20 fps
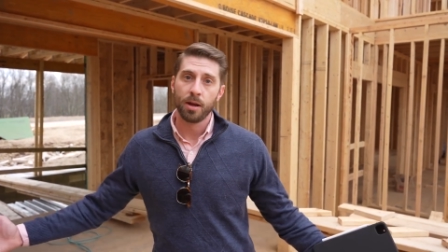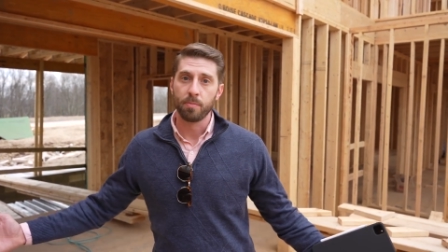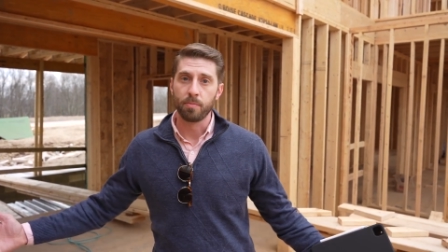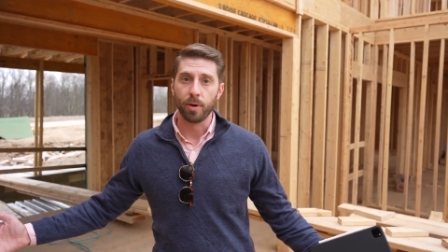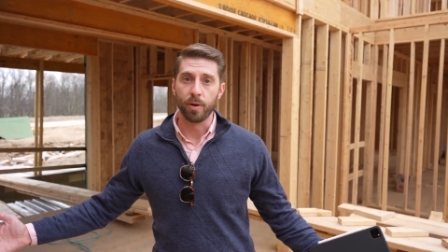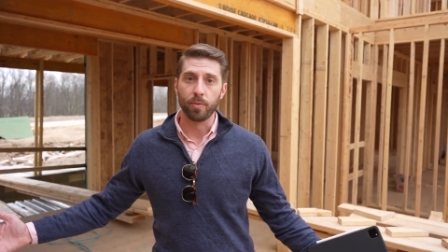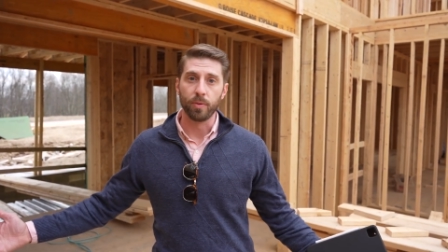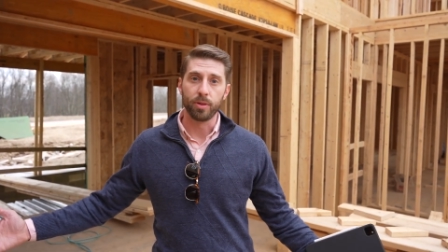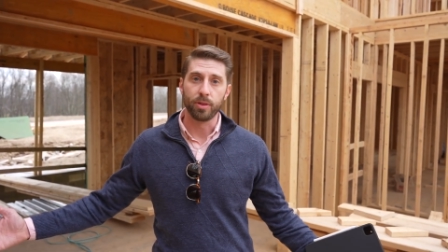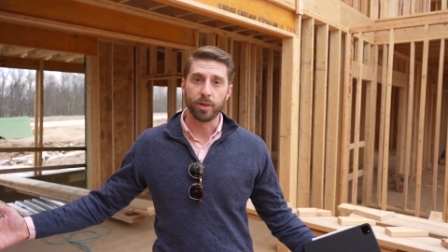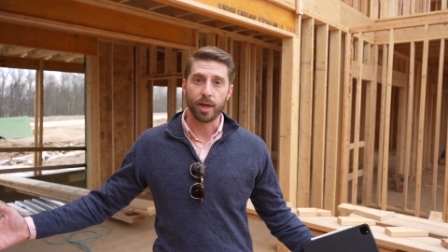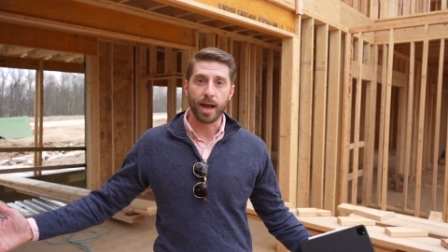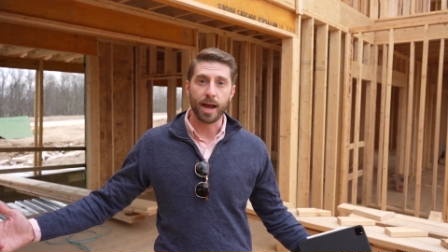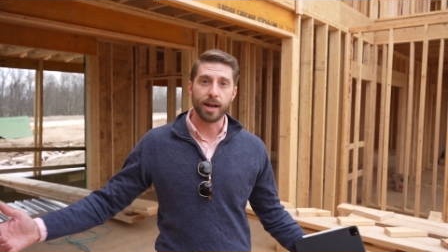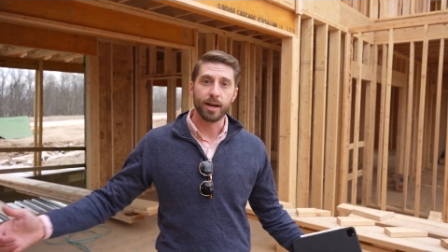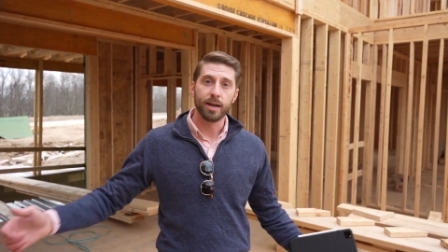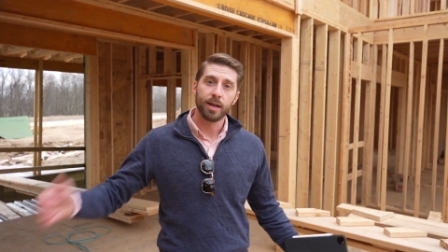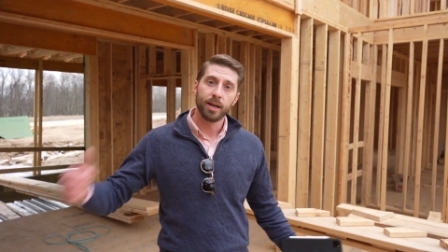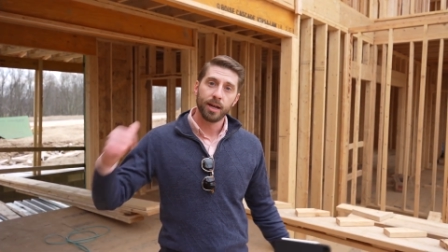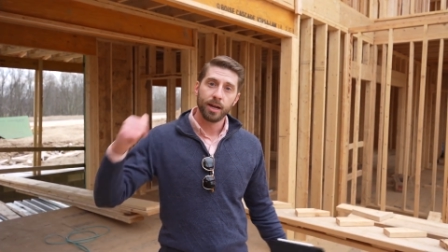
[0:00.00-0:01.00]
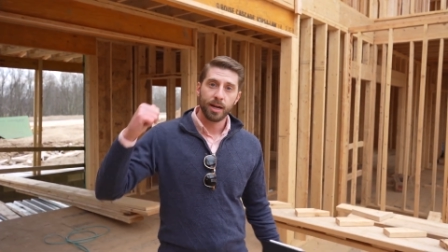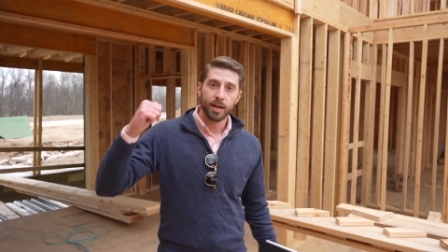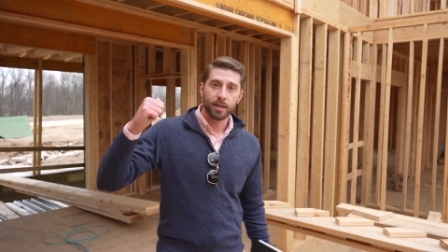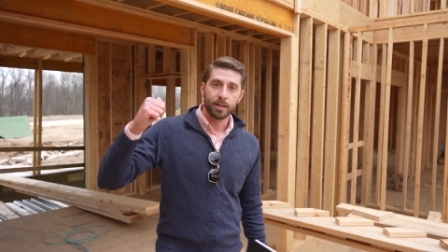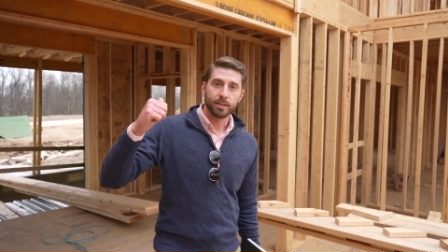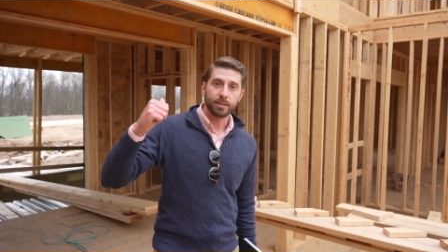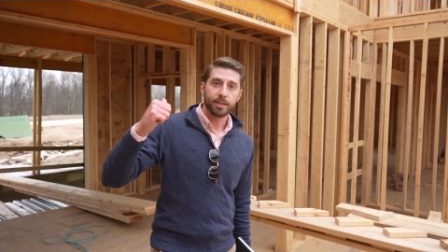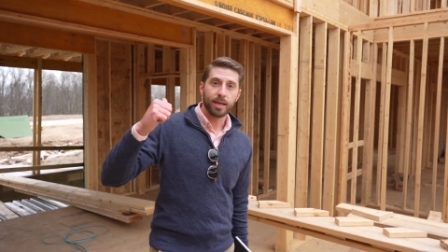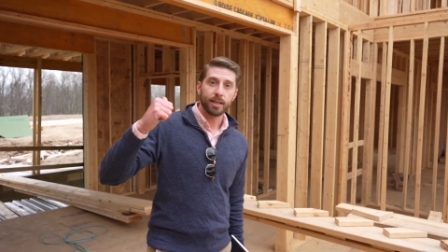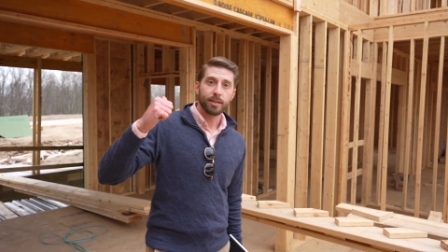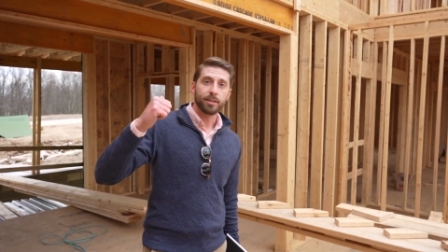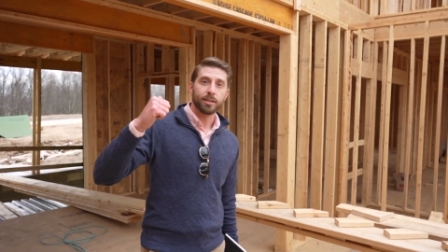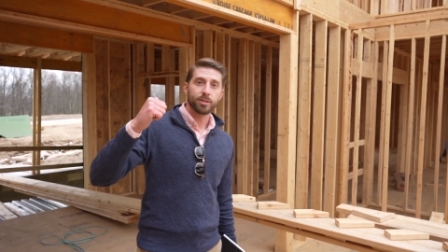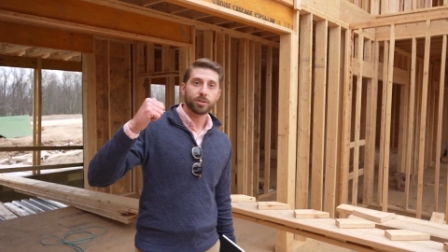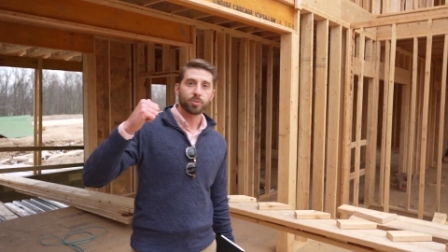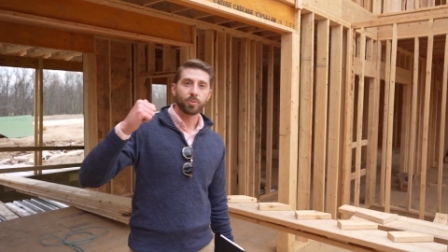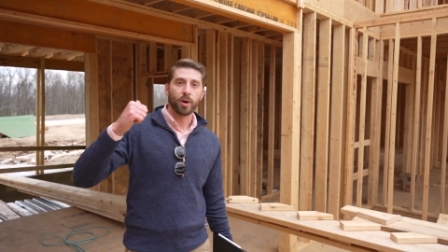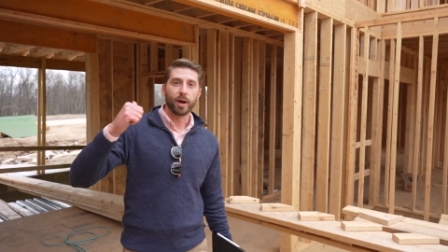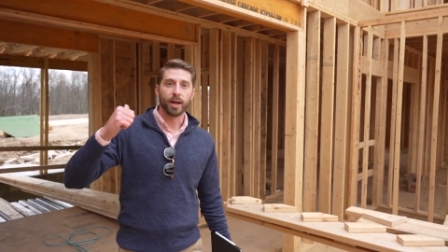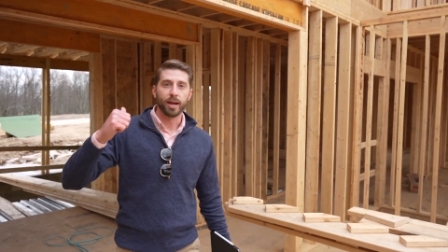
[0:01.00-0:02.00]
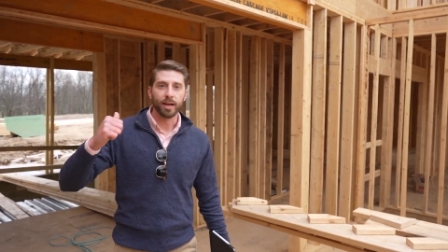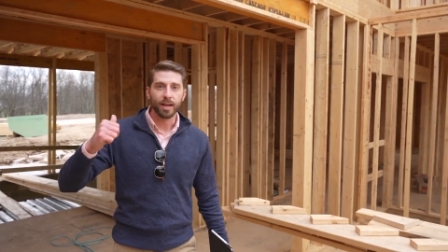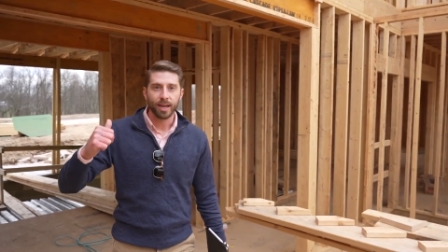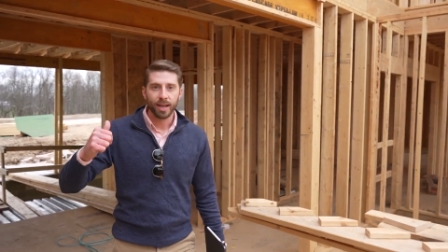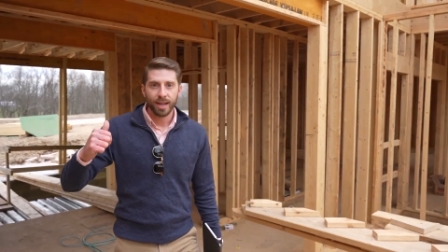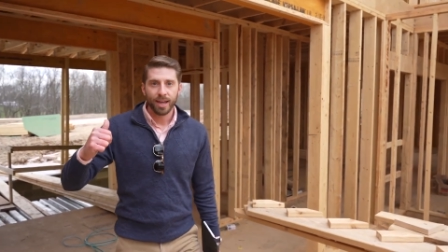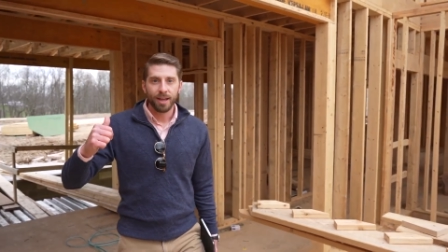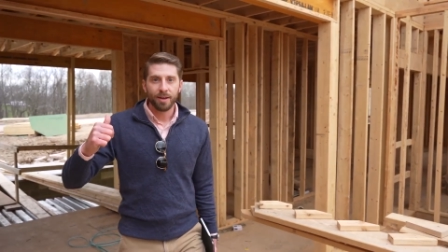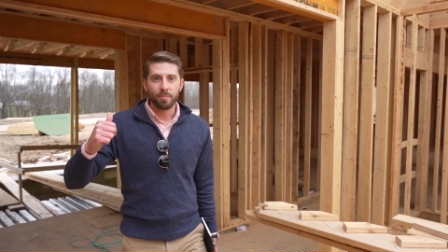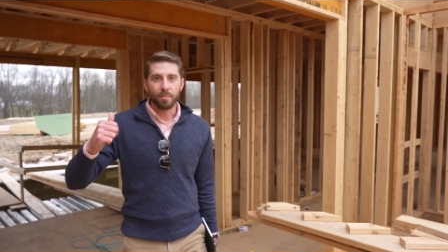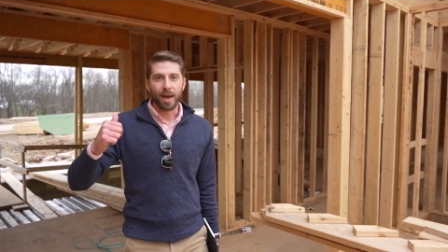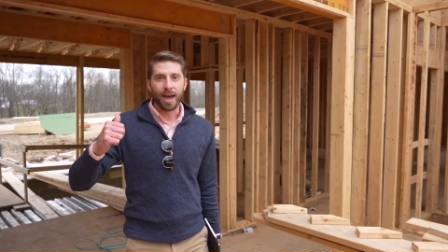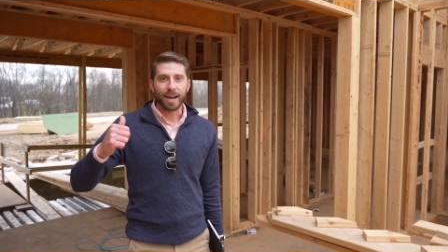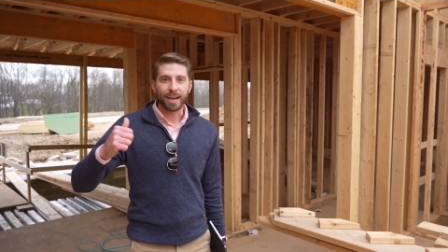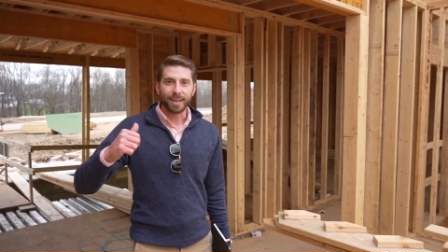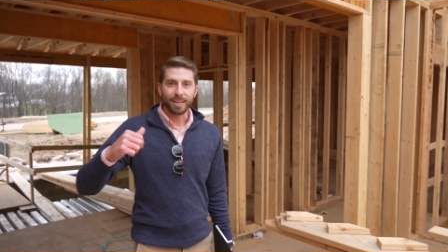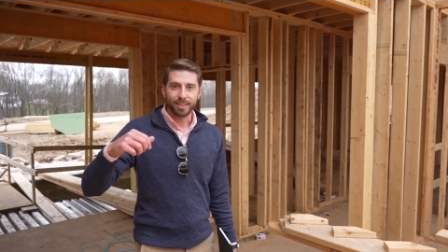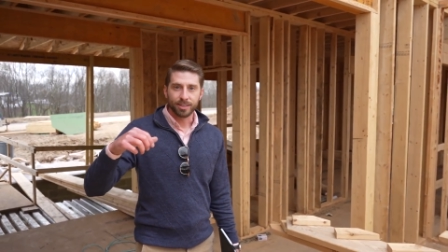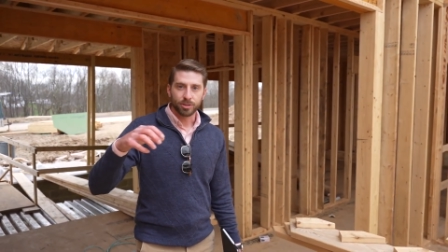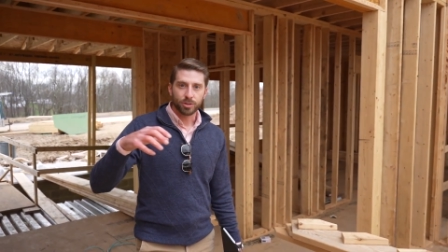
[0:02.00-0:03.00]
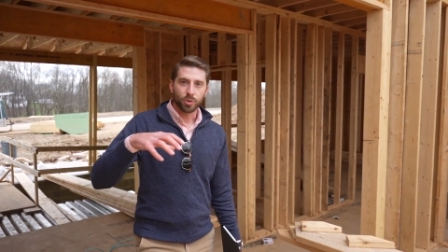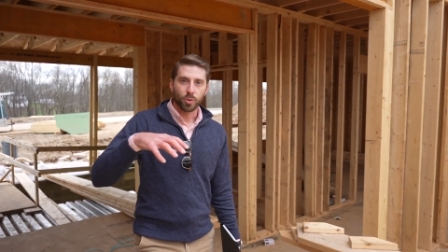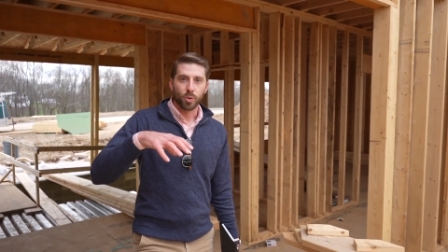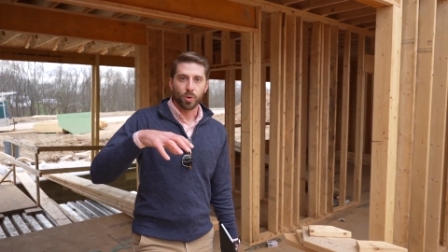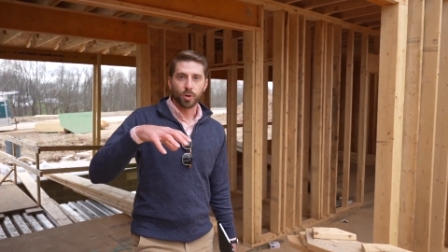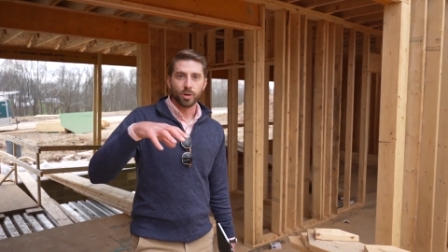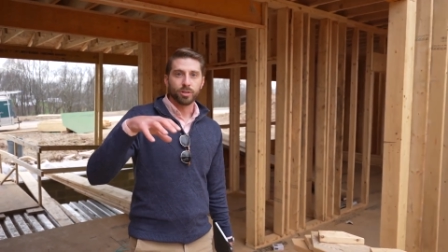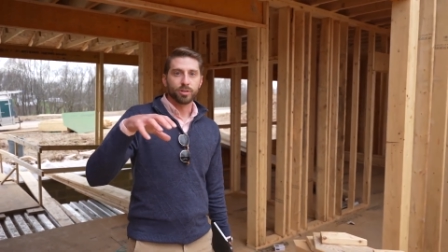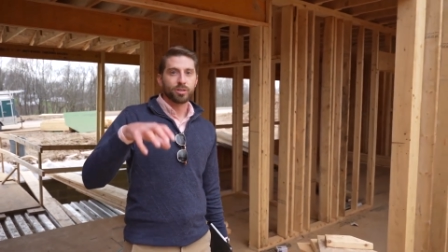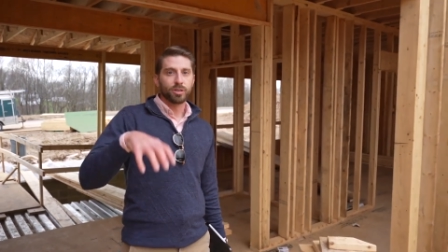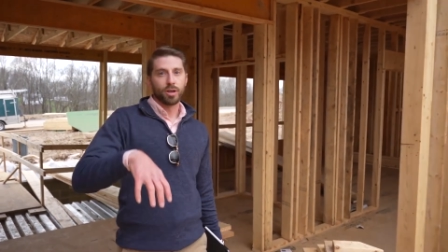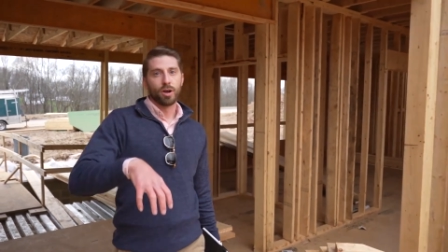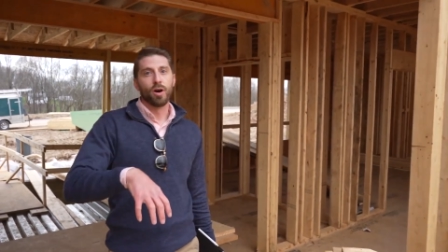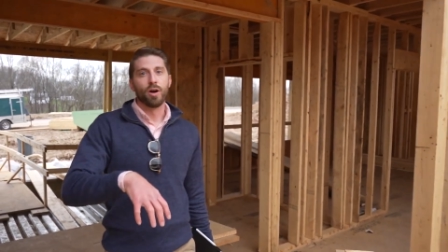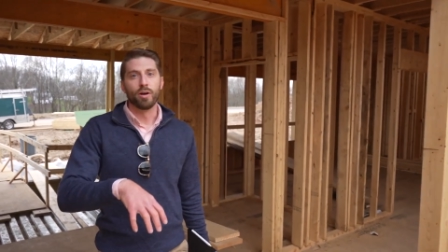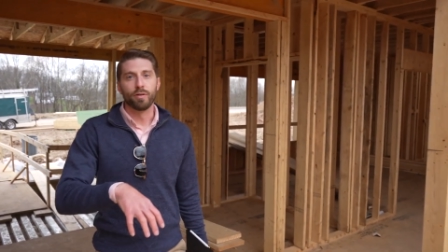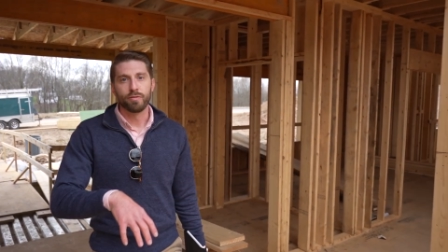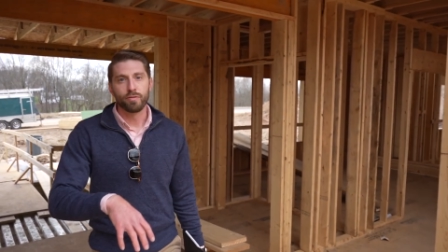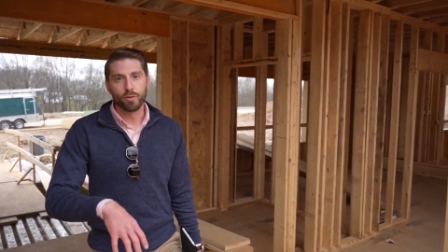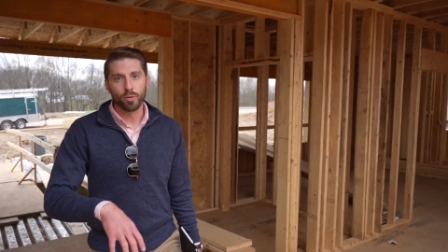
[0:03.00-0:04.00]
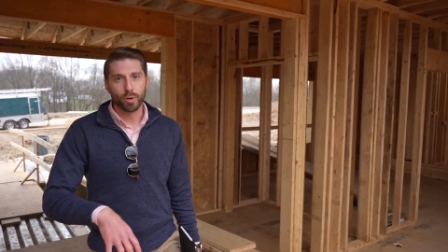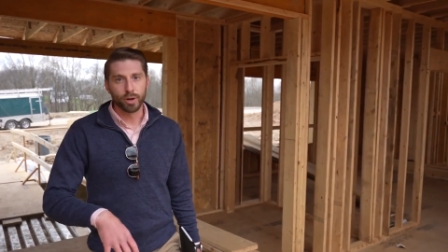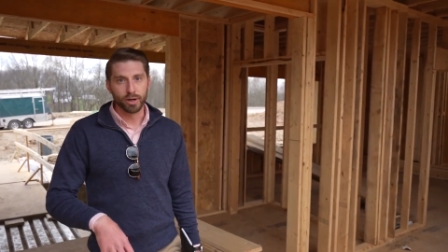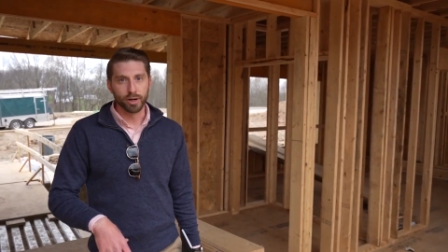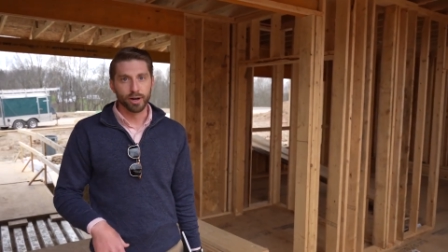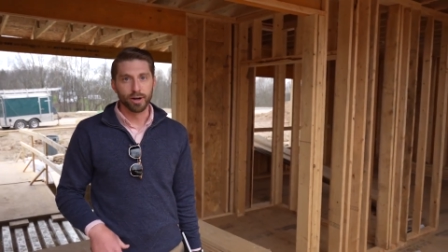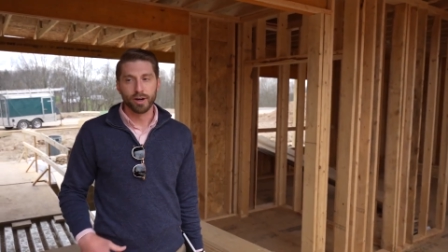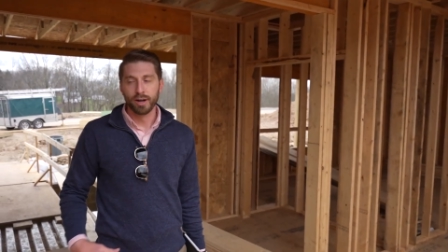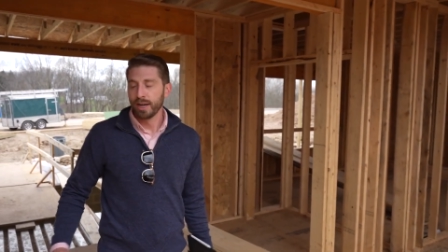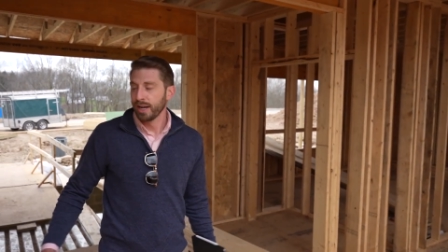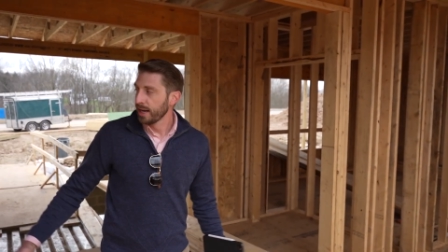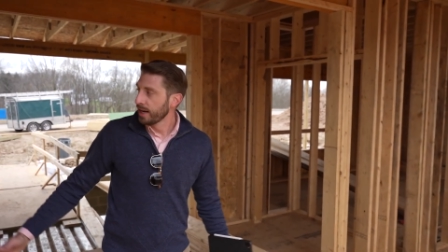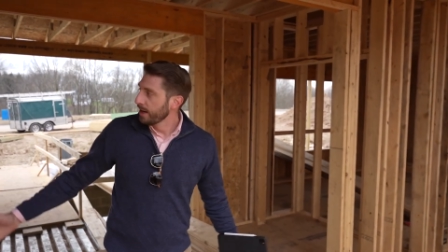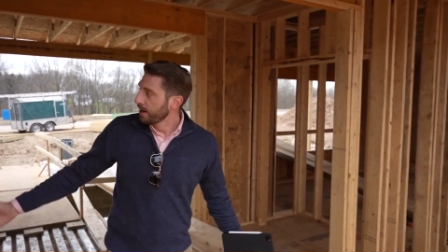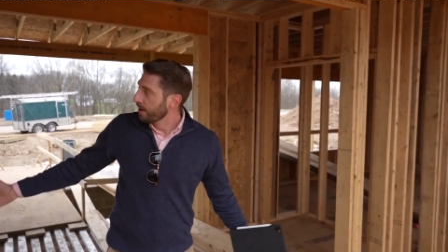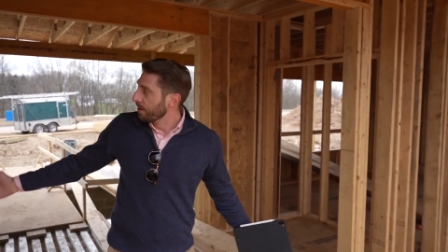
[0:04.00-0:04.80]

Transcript: But with that, let's head this way back in towards our foyer.